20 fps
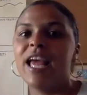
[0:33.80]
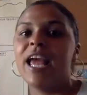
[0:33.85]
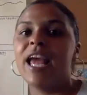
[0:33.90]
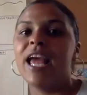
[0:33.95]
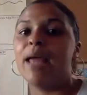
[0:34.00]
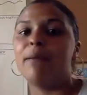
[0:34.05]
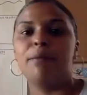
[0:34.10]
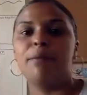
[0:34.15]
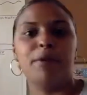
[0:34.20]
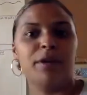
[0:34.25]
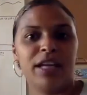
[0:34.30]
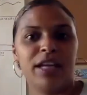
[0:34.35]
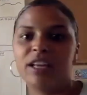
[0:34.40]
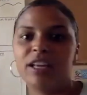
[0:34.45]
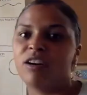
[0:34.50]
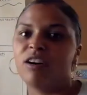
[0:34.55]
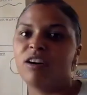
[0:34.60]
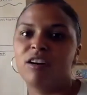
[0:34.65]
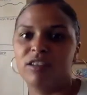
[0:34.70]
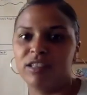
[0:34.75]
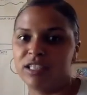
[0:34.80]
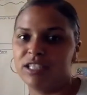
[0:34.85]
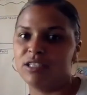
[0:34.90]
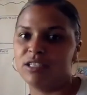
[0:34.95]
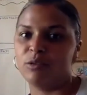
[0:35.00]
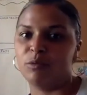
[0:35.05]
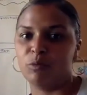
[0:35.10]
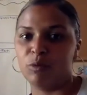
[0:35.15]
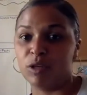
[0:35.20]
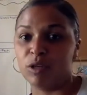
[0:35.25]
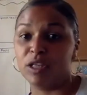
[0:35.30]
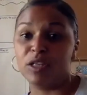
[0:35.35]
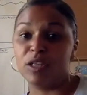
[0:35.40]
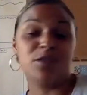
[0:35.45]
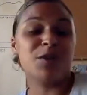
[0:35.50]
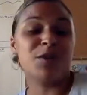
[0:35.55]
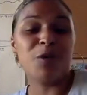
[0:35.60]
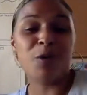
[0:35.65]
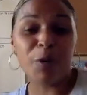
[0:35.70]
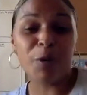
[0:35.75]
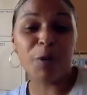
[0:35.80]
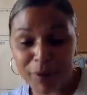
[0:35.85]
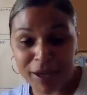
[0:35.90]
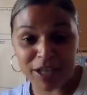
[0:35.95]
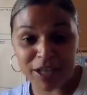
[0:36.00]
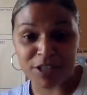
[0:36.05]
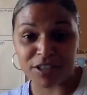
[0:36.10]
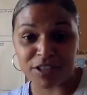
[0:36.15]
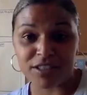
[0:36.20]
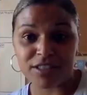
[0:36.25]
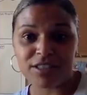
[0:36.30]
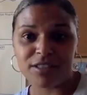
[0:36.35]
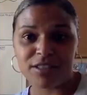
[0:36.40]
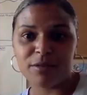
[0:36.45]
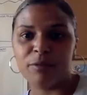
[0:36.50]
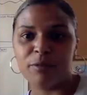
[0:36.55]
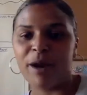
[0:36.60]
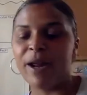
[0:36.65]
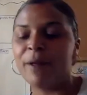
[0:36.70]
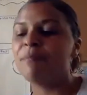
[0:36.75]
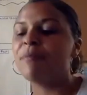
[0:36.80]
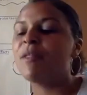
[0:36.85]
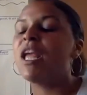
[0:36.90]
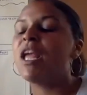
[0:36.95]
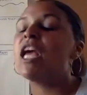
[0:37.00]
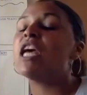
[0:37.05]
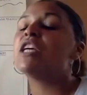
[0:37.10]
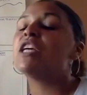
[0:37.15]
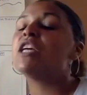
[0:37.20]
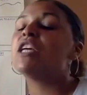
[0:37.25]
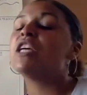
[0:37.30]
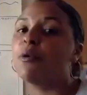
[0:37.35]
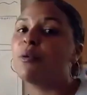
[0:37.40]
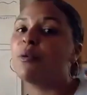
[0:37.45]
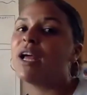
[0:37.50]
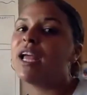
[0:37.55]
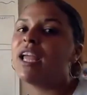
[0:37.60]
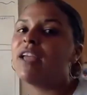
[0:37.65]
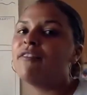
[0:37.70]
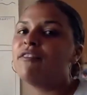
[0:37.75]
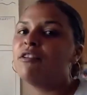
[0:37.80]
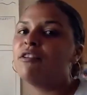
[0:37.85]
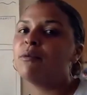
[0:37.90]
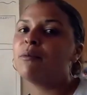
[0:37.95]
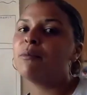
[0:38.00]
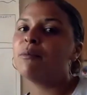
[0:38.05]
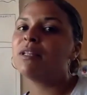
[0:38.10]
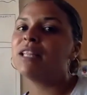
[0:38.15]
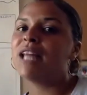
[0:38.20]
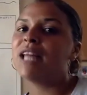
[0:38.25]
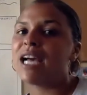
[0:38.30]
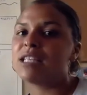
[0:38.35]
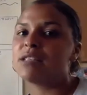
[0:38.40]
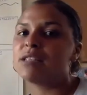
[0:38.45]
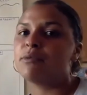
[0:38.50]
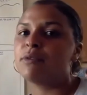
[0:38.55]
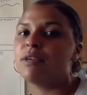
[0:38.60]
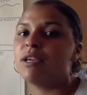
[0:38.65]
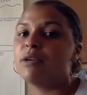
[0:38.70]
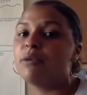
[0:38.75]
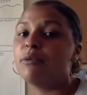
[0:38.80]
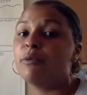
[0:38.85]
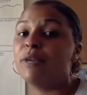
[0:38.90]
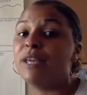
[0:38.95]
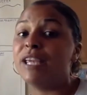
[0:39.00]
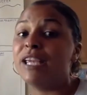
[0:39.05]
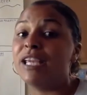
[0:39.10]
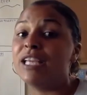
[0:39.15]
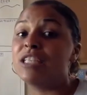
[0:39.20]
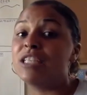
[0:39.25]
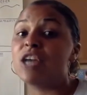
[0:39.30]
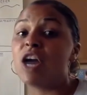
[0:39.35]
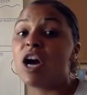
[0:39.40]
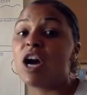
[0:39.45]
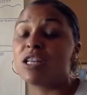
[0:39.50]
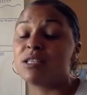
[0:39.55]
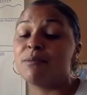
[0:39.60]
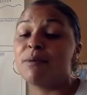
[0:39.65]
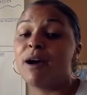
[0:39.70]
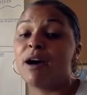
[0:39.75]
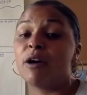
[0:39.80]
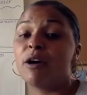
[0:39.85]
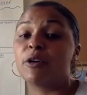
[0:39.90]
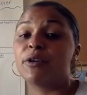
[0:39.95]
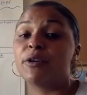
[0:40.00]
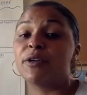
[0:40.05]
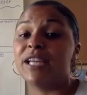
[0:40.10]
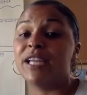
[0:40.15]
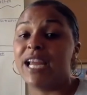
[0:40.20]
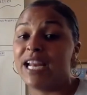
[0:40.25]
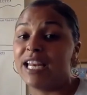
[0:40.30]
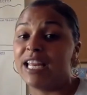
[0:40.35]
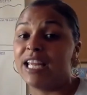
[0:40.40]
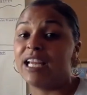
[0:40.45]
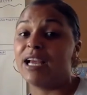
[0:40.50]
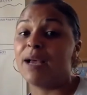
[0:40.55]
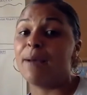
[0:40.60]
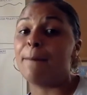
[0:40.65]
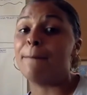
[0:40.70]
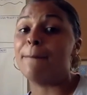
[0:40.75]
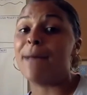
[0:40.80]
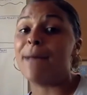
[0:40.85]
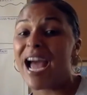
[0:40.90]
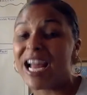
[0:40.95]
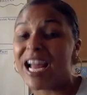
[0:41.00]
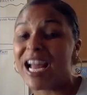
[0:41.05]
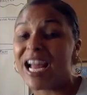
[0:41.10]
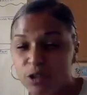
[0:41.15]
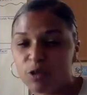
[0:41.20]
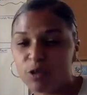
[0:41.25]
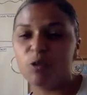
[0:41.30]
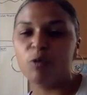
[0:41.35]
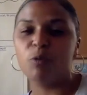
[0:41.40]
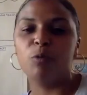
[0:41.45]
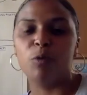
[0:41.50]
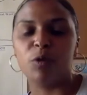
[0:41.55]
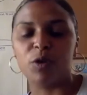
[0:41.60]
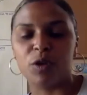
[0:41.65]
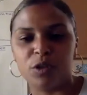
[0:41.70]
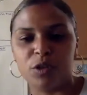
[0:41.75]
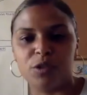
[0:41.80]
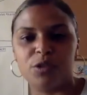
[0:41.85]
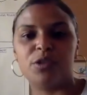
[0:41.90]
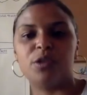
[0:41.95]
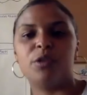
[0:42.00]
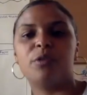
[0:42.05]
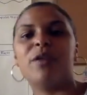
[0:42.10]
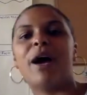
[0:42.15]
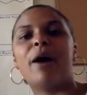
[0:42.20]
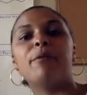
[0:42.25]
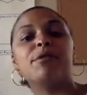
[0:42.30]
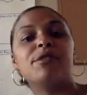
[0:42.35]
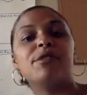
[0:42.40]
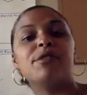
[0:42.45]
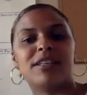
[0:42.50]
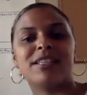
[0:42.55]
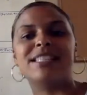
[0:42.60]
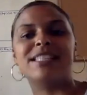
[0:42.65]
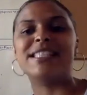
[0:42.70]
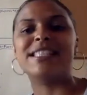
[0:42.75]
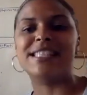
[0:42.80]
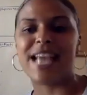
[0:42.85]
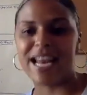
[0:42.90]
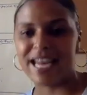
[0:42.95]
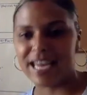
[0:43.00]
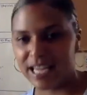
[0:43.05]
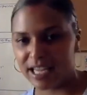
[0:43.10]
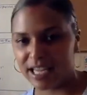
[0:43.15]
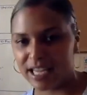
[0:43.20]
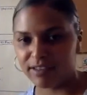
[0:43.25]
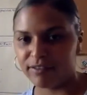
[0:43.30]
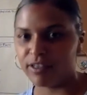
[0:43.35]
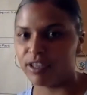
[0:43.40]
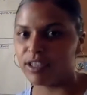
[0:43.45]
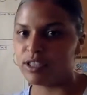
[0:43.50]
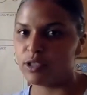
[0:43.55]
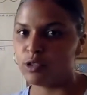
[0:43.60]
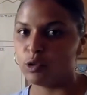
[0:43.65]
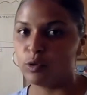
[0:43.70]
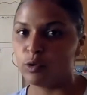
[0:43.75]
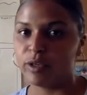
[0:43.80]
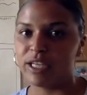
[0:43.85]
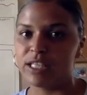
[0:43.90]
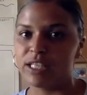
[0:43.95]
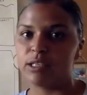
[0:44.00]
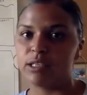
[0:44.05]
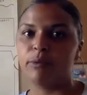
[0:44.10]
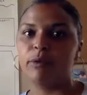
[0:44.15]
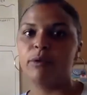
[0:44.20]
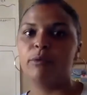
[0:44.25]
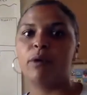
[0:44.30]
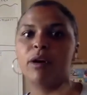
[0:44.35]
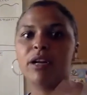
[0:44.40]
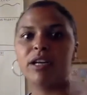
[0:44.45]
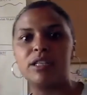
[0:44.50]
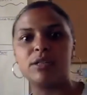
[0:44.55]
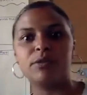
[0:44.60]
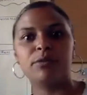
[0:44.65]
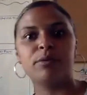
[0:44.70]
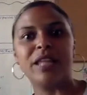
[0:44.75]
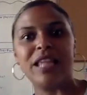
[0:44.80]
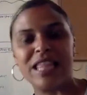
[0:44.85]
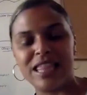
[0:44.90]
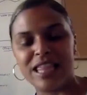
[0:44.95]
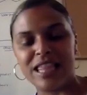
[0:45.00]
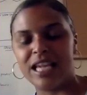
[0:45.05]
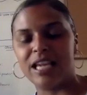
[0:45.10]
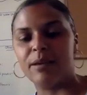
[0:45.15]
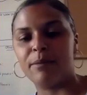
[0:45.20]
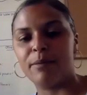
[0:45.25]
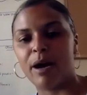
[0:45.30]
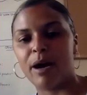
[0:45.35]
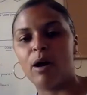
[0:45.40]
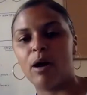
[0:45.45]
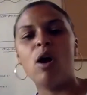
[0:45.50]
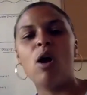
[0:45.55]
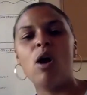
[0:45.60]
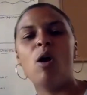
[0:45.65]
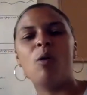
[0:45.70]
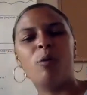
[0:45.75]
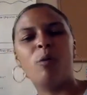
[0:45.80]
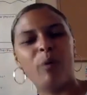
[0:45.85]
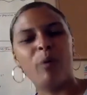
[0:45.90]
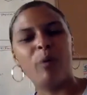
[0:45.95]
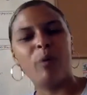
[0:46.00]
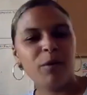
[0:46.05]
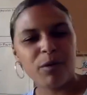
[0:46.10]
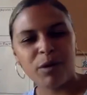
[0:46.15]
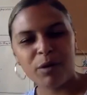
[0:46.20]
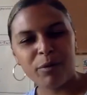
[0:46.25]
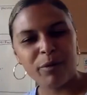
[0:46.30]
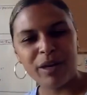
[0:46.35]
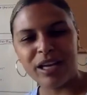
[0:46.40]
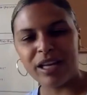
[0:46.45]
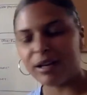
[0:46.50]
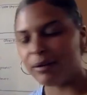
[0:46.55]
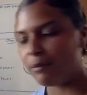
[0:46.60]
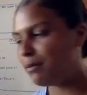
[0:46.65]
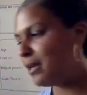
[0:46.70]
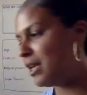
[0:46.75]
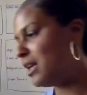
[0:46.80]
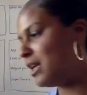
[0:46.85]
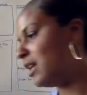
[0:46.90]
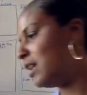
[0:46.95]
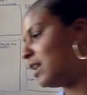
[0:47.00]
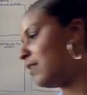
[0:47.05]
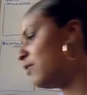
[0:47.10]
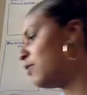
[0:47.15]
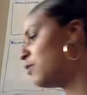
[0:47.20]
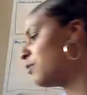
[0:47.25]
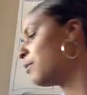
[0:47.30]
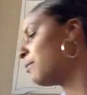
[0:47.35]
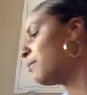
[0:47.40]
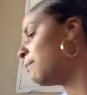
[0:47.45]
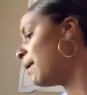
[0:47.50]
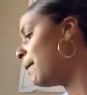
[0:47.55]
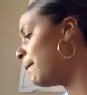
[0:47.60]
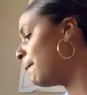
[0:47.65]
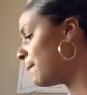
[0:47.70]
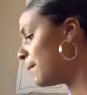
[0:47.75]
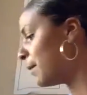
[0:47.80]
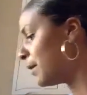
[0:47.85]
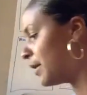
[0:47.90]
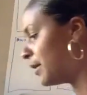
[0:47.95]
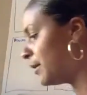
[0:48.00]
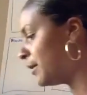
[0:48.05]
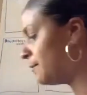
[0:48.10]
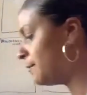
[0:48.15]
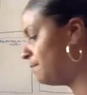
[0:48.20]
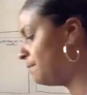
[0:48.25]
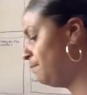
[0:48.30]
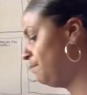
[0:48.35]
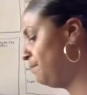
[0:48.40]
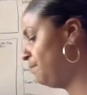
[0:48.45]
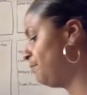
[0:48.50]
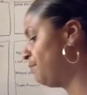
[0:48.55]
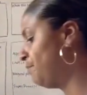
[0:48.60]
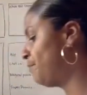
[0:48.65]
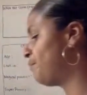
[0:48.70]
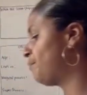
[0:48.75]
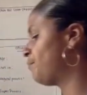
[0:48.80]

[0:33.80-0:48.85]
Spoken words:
and putting it all into words or pictures, right? So if you remember last week, we talked about creating a magical world. So that was our setting of our story. So we wanted to really think about where were we going to be? And if you remember, I